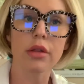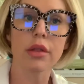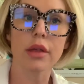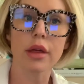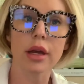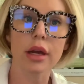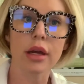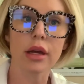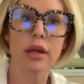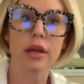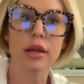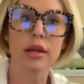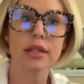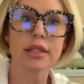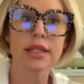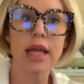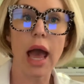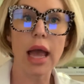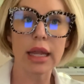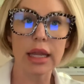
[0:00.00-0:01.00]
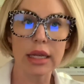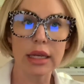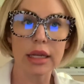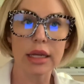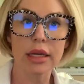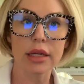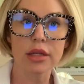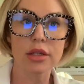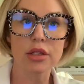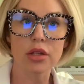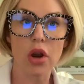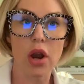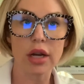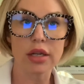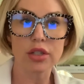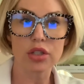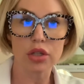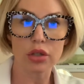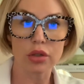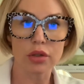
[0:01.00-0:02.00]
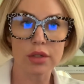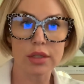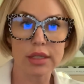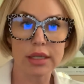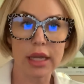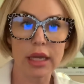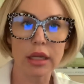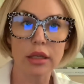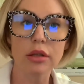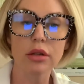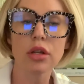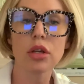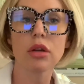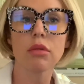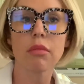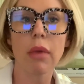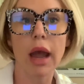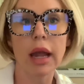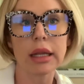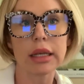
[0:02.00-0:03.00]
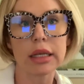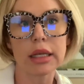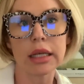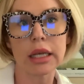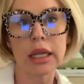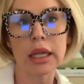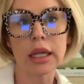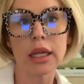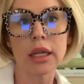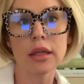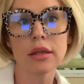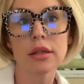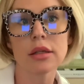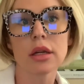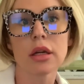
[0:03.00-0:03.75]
the sagging is or extra loose skin, you might need,